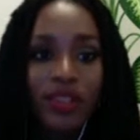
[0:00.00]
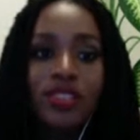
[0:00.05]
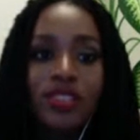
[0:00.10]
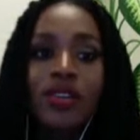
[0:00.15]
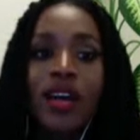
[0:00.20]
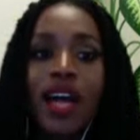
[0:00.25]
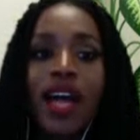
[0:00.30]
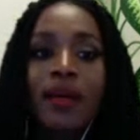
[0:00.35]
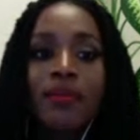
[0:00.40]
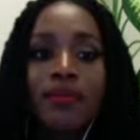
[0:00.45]

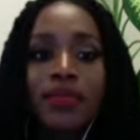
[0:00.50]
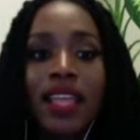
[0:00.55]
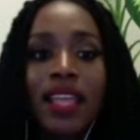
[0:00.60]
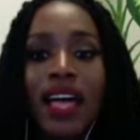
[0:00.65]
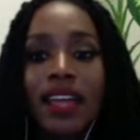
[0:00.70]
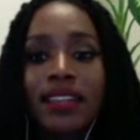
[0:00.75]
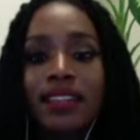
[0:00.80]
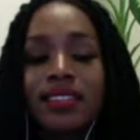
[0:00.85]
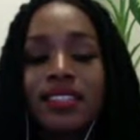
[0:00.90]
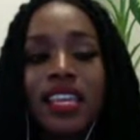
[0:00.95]
So I'm
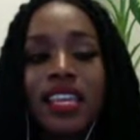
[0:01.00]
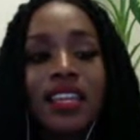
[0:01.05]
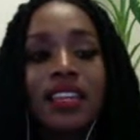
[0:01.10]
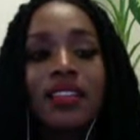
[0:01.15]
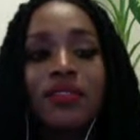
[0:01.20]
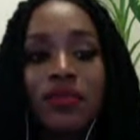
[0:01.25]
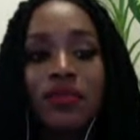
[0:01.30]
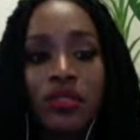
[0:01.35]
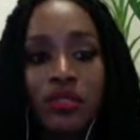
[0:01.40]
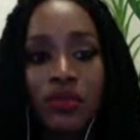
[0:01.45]
not taking
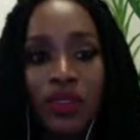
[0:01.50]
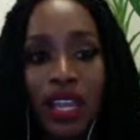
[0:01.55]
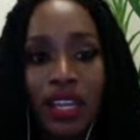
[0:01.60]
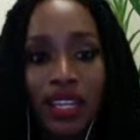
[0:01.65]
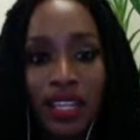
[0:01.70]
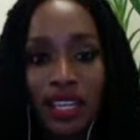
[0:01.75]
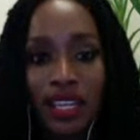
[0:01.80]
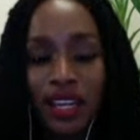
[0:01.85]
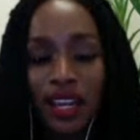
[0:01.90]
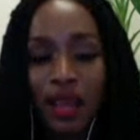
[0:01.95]
it for
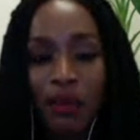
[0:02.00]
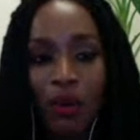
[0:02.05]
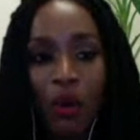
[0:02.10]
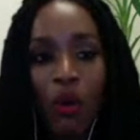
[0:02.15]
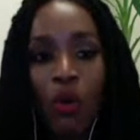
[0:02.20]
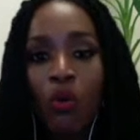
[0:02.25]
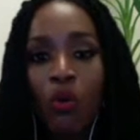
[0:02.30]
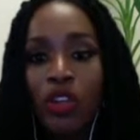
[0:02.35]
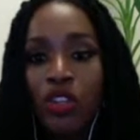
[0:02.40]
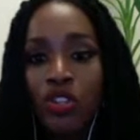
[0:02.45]
granted, and I'm
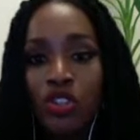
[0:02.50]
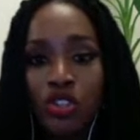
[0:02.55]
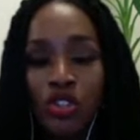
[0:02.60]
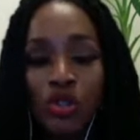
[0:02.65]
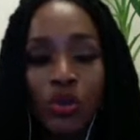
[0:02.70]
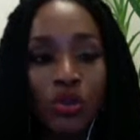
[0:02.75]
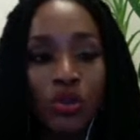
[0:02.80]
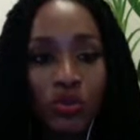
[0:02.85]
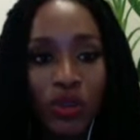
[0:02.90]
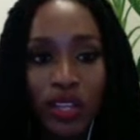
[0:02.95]
always
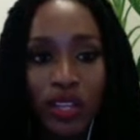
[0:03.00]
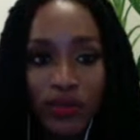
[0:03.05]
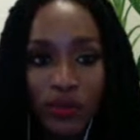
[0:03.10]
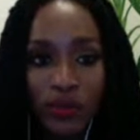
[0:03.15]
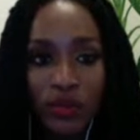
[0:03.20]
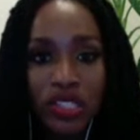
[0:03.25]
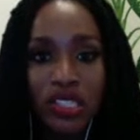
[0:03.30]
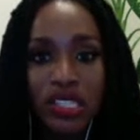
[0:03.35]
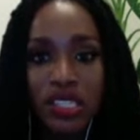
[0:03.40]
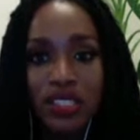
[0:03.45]
so
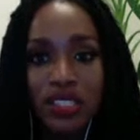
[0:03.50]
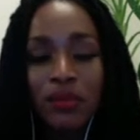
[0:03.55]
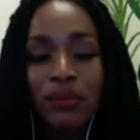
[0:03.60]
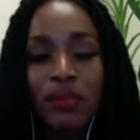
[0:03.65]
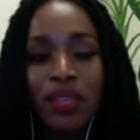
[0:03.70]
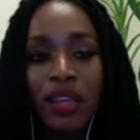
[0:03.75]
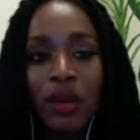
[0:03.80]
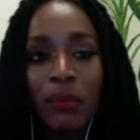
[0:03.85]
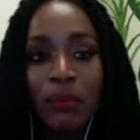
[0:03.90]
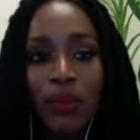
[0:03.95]
grateful just to
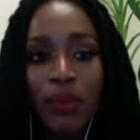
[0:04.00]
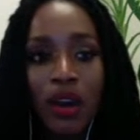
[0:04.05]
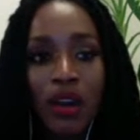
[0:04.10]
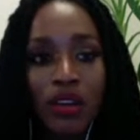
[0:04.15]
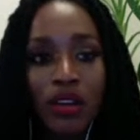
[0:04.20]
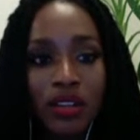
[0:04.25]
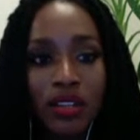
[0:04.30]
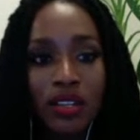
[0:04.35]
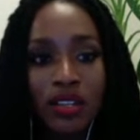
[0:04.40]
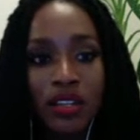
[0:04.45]
be a
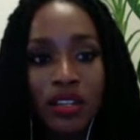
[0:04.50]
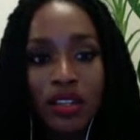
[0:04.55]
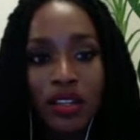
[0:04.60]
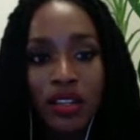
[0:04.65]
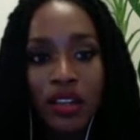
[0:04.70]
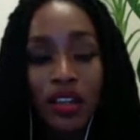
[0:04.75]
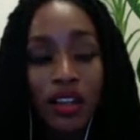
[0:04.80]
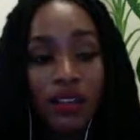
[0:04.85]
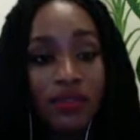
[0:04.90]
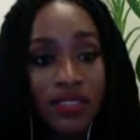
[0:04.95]
part
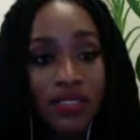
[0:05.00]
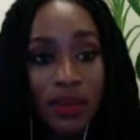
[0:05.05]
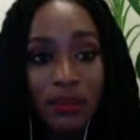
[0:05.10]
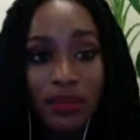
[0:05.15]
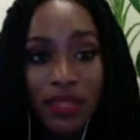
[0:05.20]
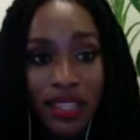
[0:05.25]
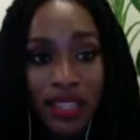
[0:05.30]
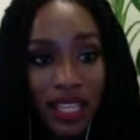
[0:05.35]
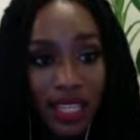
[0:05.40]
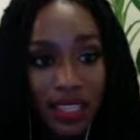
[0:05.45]
of
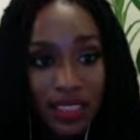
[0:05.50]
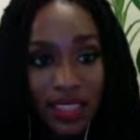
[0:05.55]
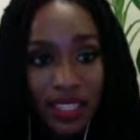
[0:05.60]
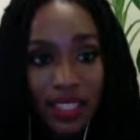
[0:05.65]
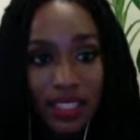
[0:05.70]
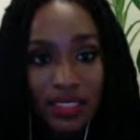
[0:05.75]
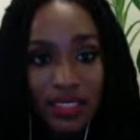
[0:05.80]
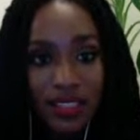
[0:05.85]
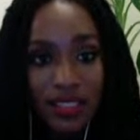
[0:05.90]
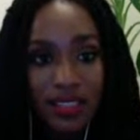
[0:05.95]
something like
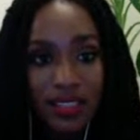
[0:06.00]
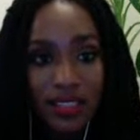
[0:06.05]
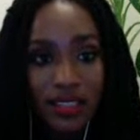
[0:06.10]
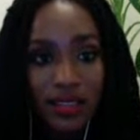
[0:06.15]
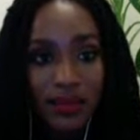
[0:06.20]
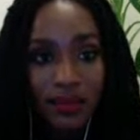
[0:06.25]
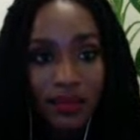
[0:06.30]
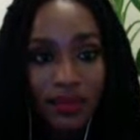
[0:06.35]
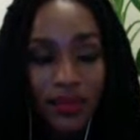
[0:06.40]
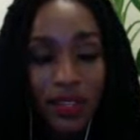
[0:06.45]
this,
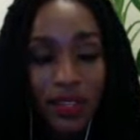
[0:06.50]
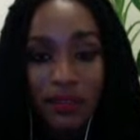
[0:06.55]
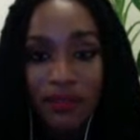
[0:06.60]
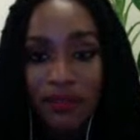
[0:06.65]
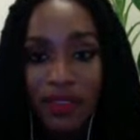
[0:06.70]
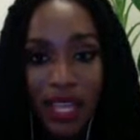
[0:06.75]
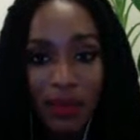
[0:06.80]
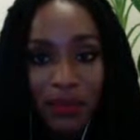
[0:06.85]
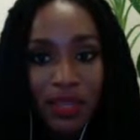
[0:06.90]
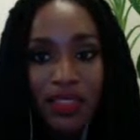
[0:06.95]
a
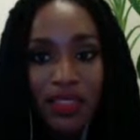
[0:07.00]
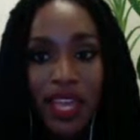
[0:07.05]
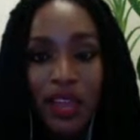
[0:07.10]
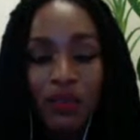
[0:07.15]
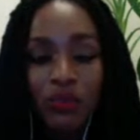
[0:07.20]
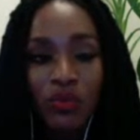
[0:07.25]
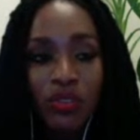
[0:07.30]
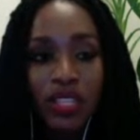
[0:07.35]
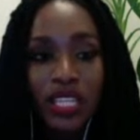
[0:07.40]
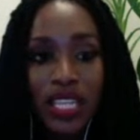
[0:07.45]
family
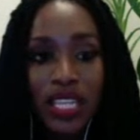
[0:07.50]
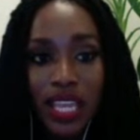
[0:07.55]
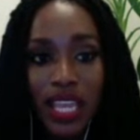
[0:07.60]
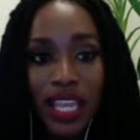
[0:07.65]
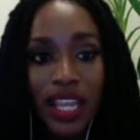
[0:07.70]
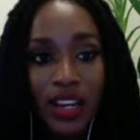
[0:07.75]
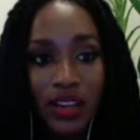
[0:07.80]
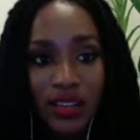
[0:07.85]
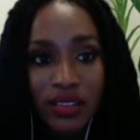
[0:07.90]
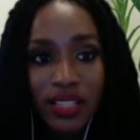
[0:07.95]
that really
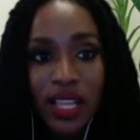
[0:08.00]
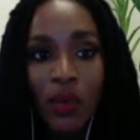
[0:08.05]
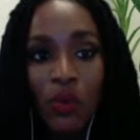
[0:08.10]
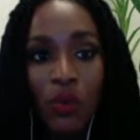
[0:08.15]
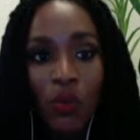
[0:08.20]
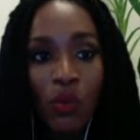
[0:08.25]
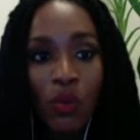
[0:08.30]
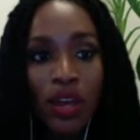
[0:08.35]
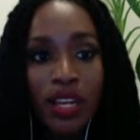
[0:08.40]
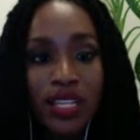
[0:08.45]
cares, that
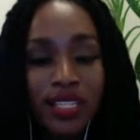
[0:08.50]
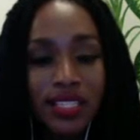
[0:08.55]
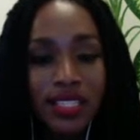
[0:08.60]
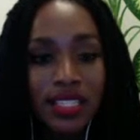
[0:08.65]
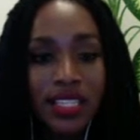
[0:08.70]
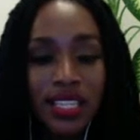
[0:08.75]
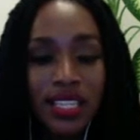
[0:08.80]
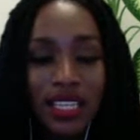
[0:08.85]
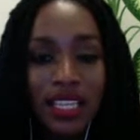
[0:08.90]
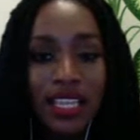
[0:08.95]
want to
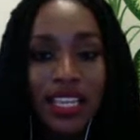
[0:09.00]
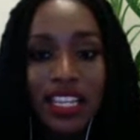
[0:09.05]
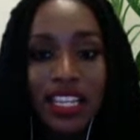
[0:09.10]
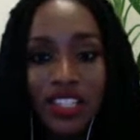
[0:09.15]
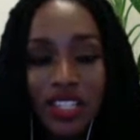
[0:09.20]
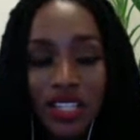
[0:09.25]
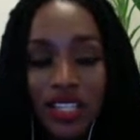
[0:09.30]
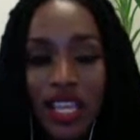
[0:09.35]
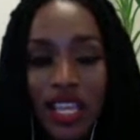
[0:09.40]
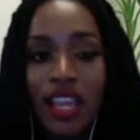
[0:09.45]
see
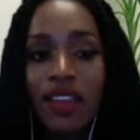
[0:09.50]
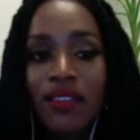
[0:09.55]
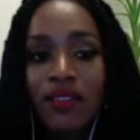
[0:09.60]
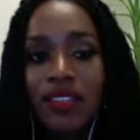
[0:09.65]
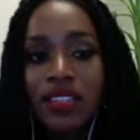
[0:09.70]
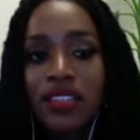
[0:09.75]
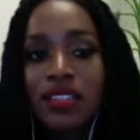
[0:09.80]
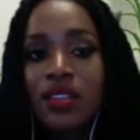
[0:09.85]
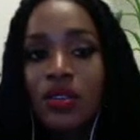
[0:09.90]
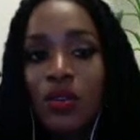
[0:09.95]
each and
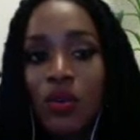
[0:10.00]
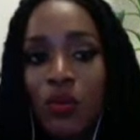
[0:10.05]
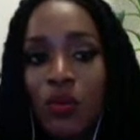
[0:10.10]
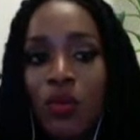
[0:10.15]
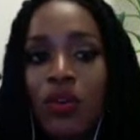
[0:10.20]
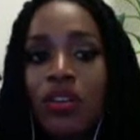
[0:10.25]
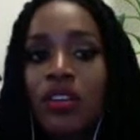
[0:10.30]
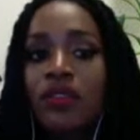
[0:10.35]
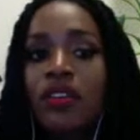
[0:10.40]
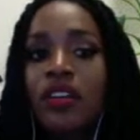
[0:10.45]
every single
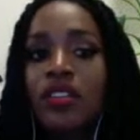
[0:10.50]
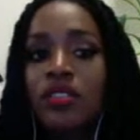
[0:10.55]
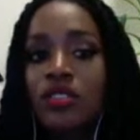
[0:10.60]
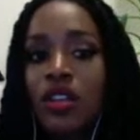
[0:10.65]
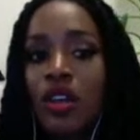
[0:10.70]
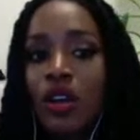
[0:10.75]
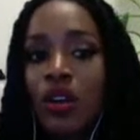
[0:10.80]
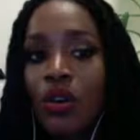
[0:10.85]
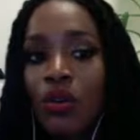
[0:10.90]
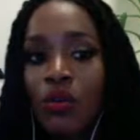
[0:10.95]
one of us
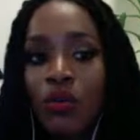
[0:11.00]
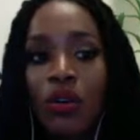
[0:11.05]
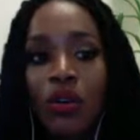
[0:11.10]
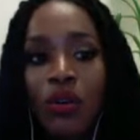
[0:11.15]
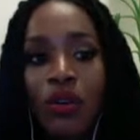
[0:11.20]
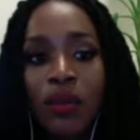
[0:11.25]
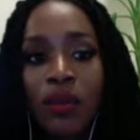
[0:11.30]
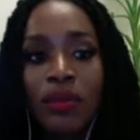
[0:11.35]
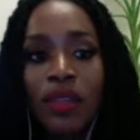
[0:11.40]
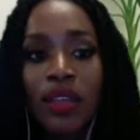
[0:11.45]
grow
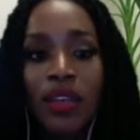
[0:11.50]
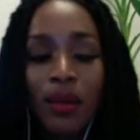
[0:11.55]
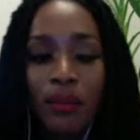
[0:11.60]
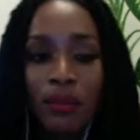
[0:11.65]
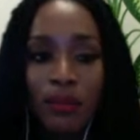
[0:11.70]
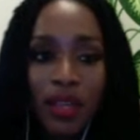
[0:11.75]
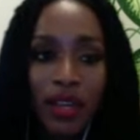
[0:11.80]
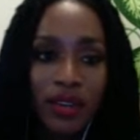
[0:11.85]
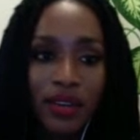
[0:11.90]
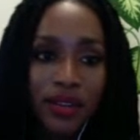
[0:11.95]
and become
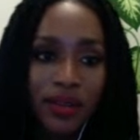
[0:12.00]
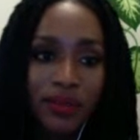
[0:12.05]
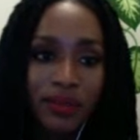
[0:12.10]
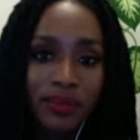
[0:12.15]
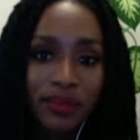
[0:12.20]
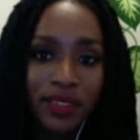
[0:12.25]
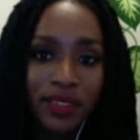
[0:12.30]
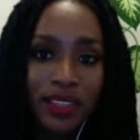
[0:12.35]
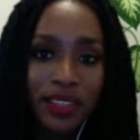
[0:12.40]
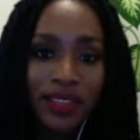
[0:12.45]
better,
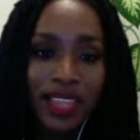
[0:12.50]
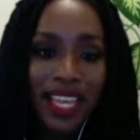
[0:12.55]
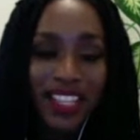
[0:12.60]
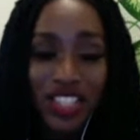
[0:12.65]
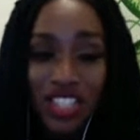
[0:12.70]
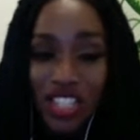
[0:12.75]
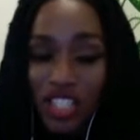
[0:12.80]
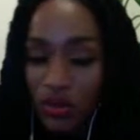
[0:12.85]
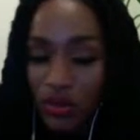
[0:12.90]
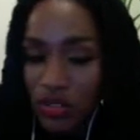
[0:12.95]
that
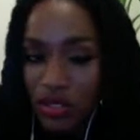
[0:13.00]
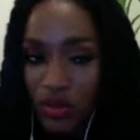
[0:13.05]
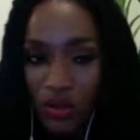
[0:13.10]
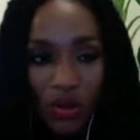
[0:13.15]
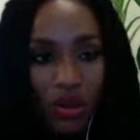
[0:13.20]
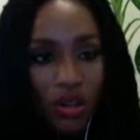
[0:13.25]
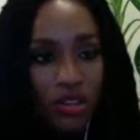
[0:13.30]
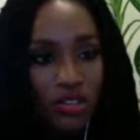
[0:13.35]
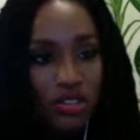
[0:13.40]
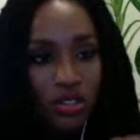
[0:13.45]
cheer us
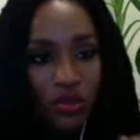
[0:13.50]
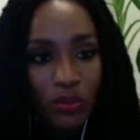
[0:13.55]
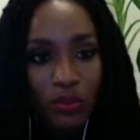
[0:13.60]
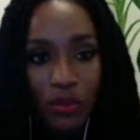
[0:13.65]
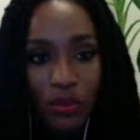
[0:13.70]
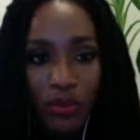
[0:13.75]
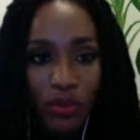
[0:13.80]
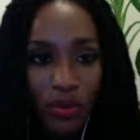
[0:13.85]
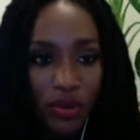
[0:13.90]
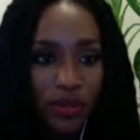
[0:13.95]
on,
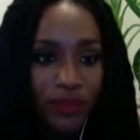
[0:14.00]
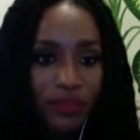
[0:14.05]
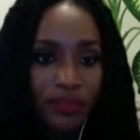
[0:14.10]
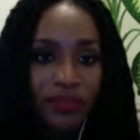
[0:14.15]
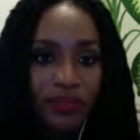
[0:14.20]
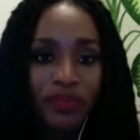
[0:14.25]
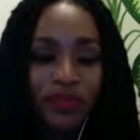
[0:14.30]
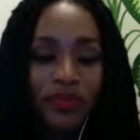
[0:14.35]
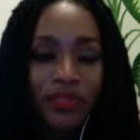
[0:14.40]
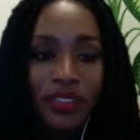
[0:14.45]
support
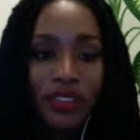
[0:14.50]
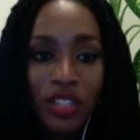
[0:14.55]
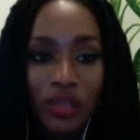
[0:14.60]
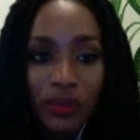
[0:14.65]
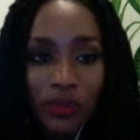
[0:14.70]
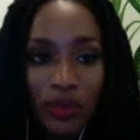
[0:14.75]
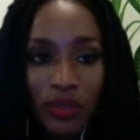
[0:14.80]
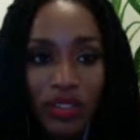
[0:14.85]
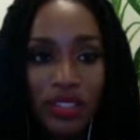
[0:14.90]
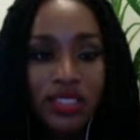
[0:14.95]
the
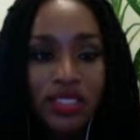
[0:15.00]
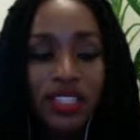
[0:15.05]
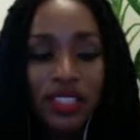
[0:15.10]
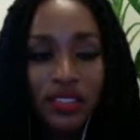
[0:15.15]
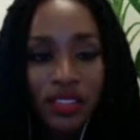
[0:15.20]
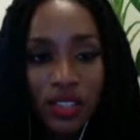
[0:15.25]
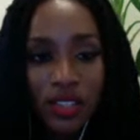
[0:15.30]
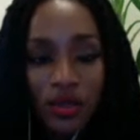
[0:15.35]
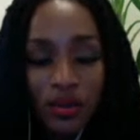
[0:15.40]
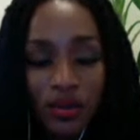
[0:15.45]
community.
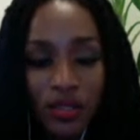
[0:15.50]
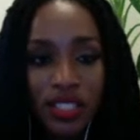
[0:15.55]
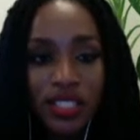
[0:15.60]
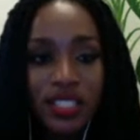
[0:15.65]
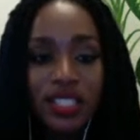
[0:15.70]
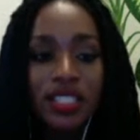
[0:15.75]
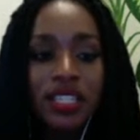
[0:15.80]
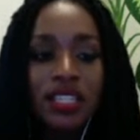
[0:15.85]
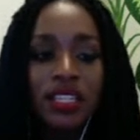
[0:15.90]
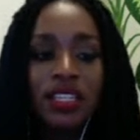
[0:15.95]
The
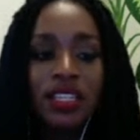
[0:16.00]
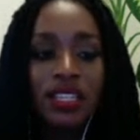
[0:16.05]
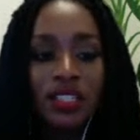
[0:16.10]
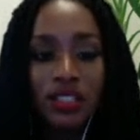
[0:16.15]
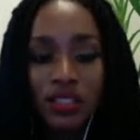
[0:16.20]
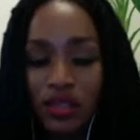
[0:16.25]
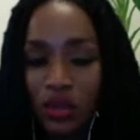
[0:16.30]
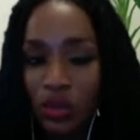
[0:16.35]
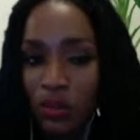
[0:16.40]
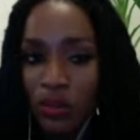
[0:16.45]
unity in it is
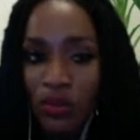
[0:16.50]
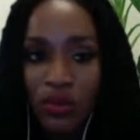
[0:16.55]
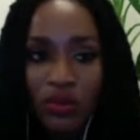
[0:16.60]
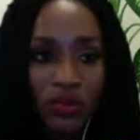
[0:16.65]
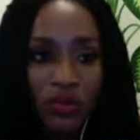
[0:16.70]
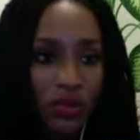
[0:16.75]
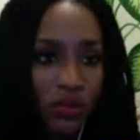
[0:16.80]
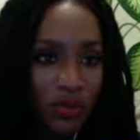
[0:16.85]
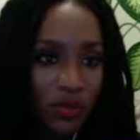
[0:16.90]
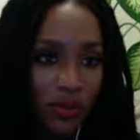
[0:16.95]
so
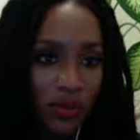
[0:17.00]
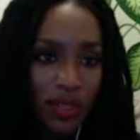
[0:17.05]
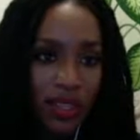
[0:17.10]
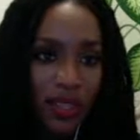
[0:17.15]
beautiful.